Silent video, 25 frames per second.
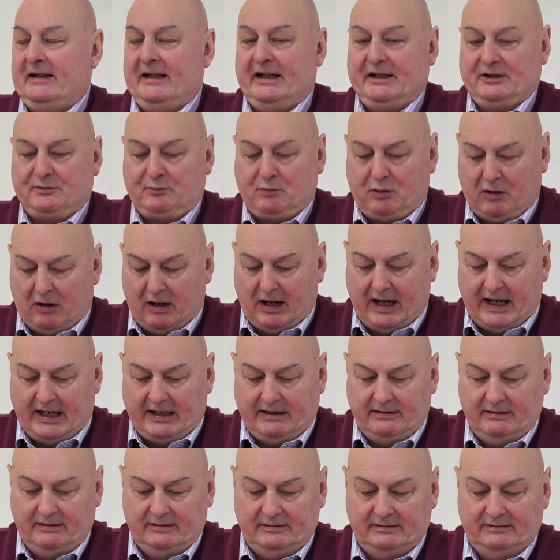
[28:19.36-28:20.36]
let's
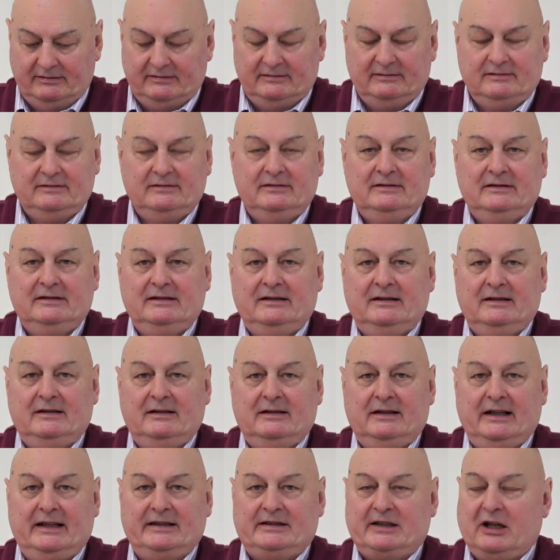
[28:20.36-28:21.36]
pray,
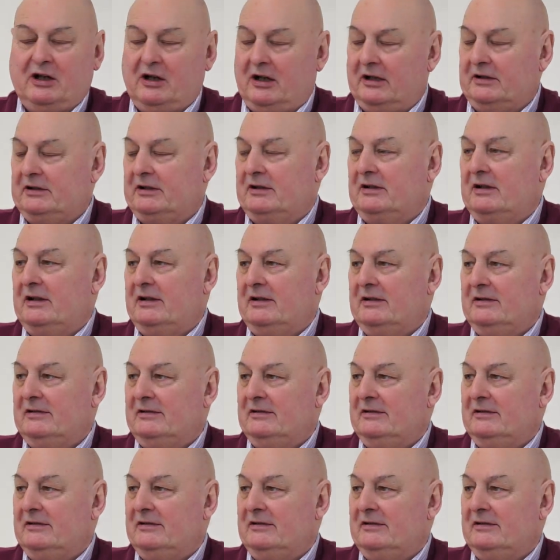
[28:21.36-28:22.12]
let's ask